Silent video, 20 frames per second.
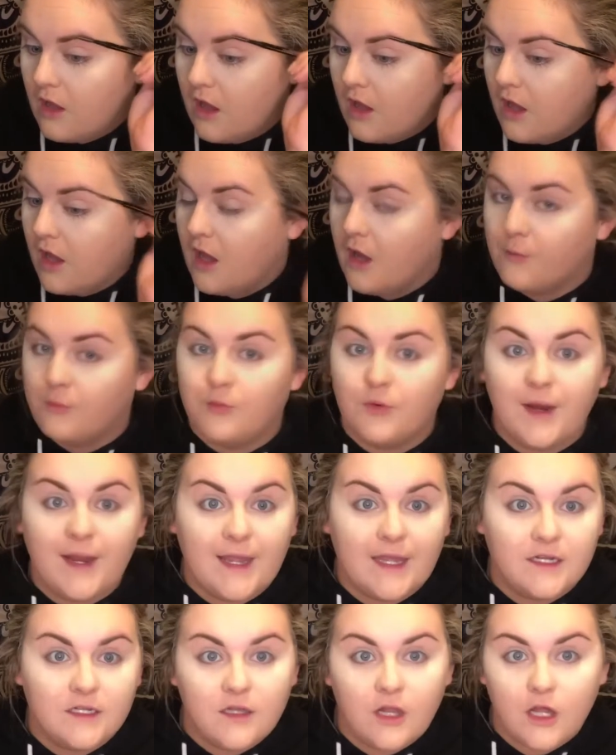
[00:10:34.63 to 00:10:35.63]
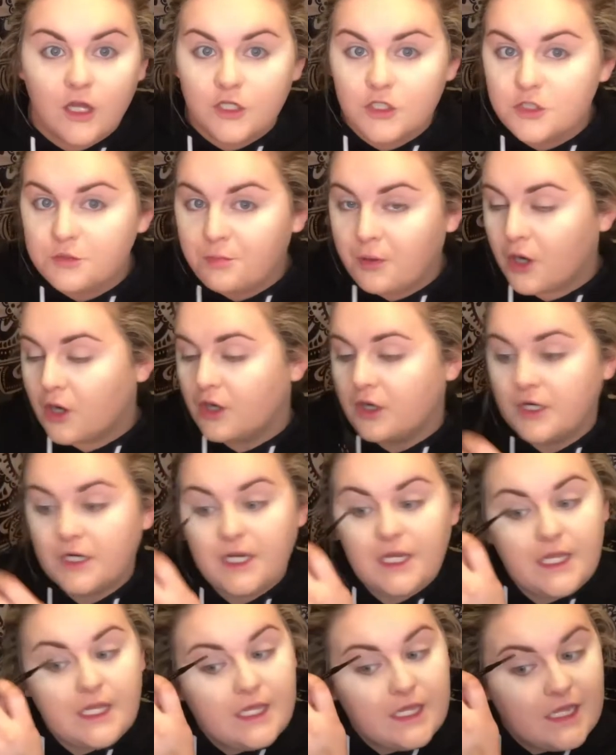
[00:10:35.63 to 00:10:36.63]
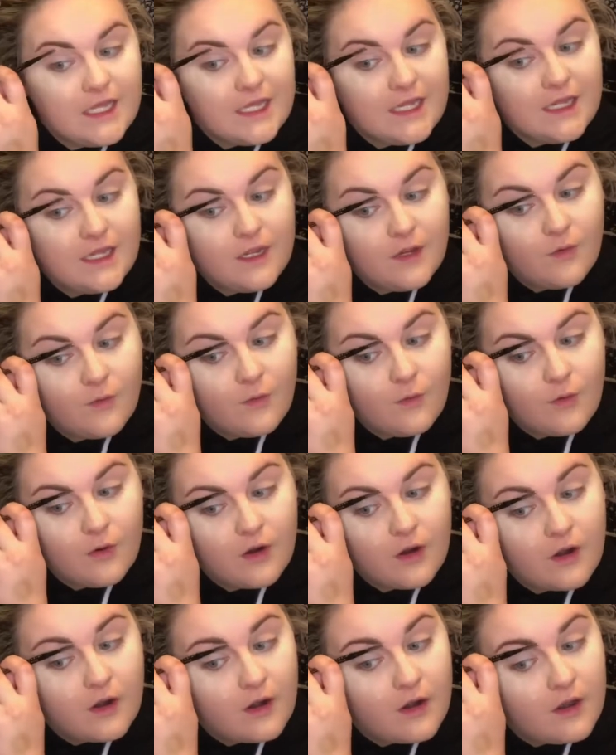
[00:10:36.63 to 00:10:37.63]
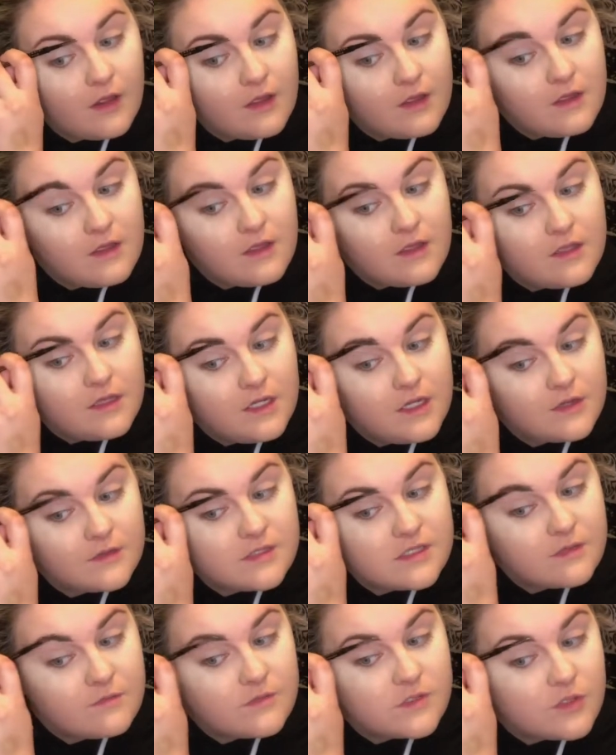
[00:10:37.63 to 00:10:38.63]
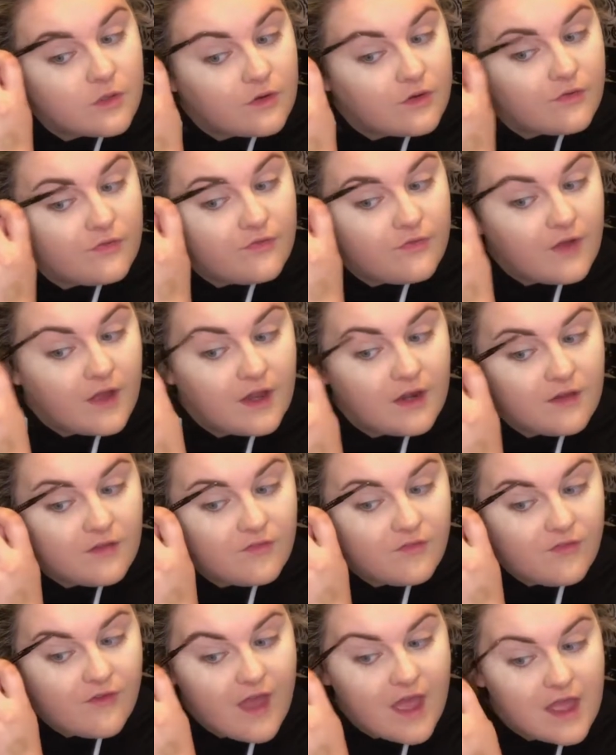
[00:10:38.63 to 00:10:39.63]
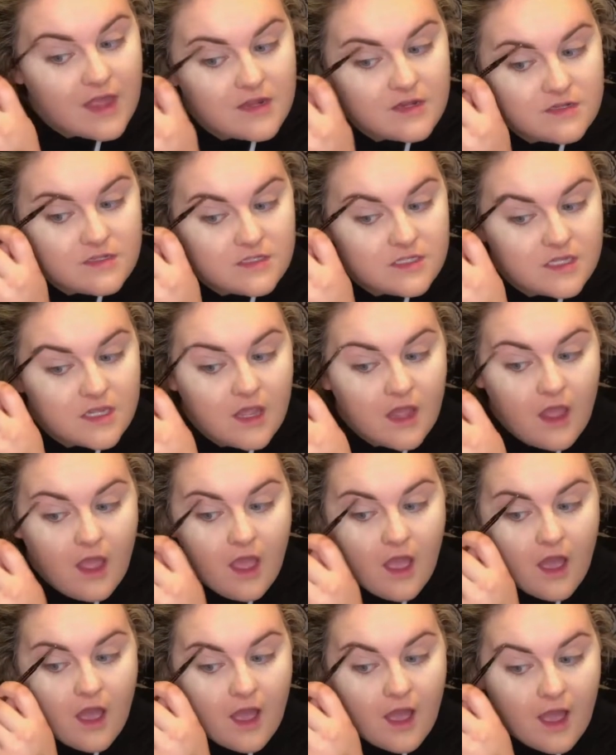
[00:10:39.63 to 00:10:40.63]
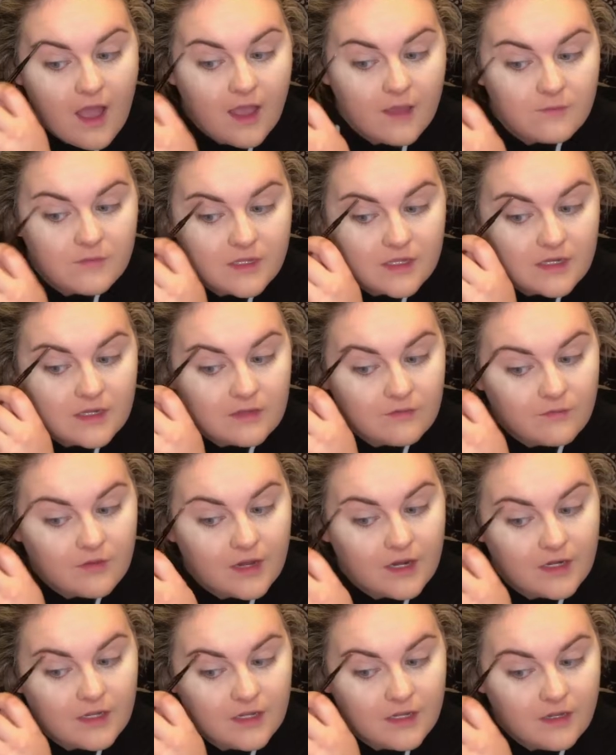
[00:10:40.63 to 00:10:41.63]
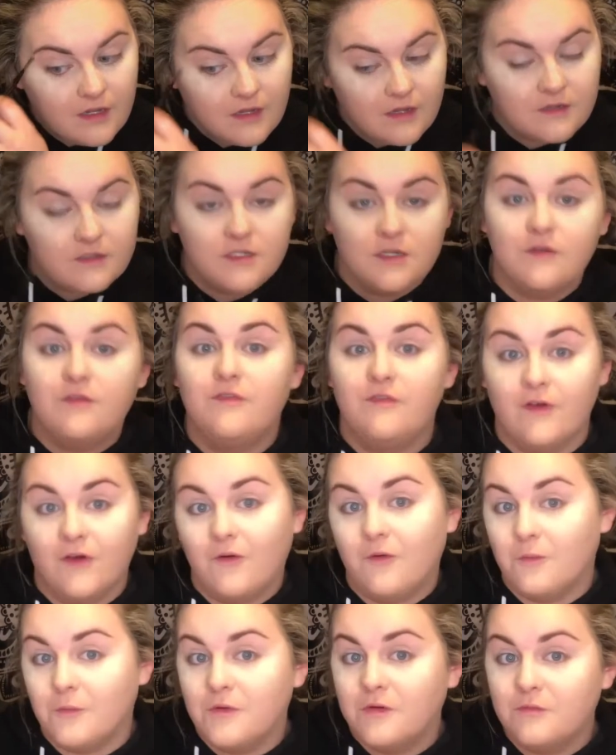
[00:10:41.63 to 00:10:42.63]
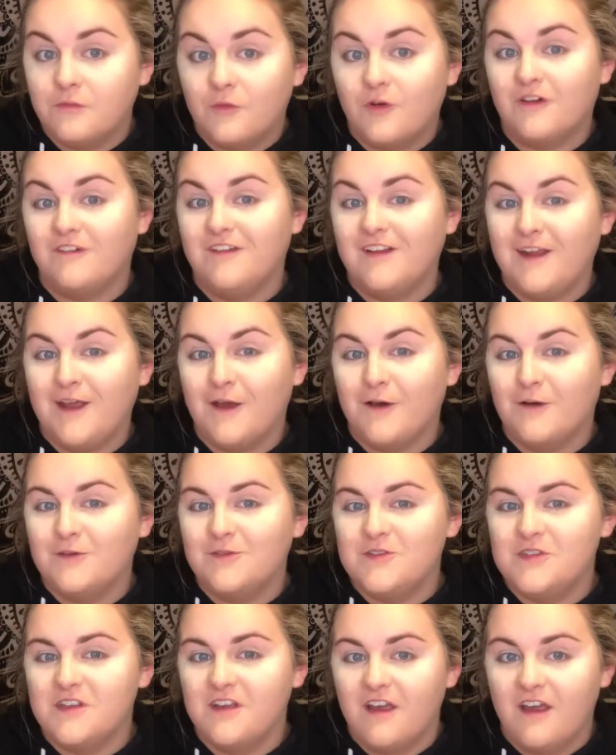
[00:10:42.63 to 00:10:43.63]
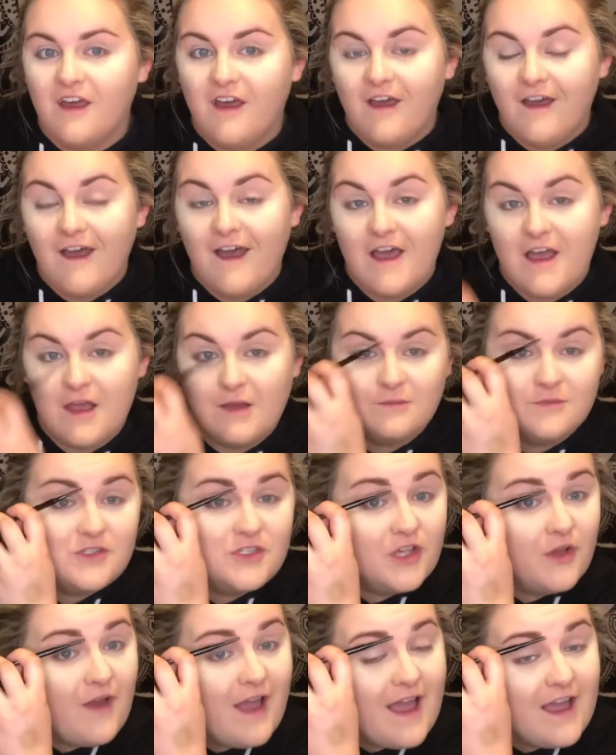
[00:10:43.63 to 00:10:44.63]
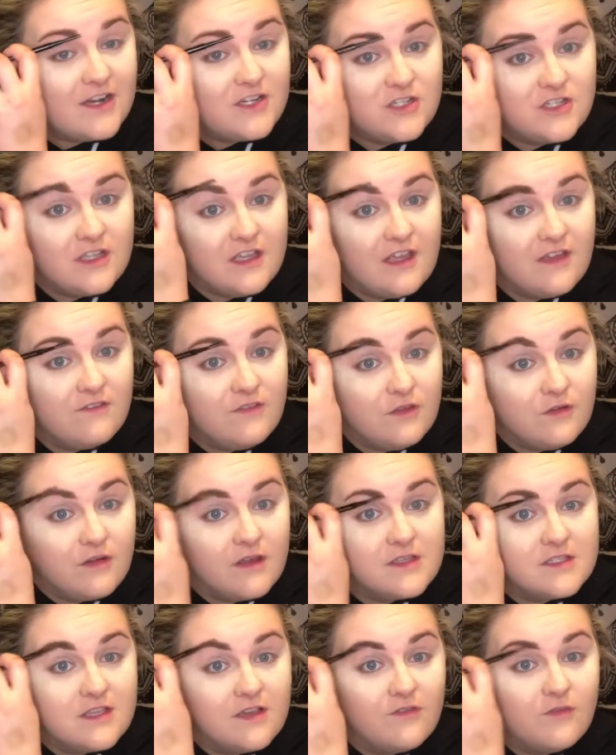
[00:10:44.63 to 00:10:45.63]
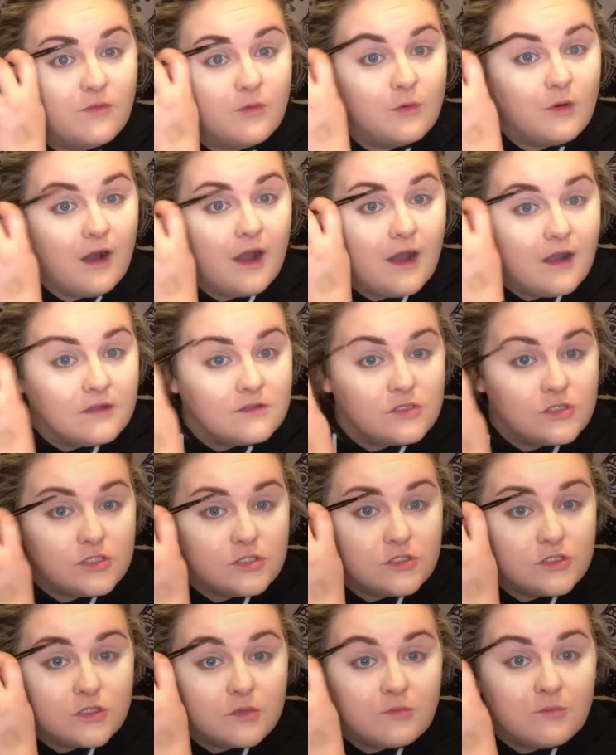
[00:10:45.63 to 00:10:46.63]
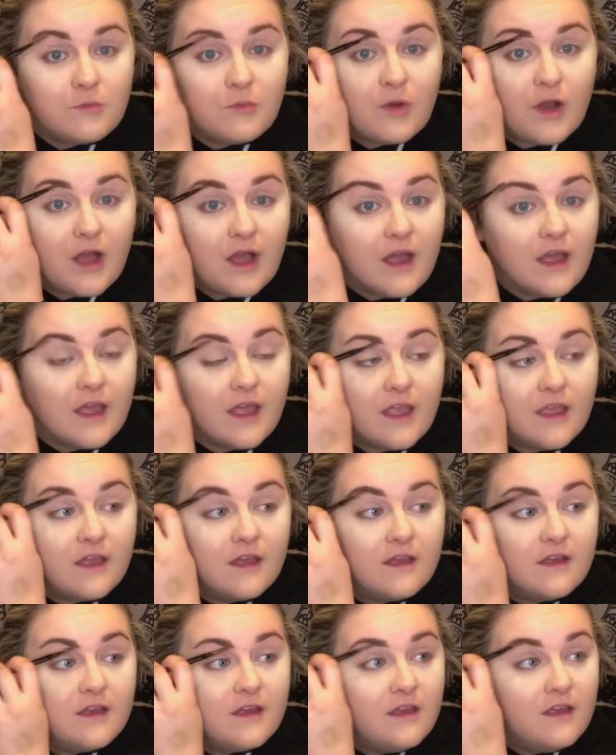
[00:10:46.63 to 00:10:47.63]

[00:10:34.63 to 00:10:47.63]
a brand launch party or, you know, some sort of fun event. I'm getting ready to film more videos. So actually, if you guys have watched my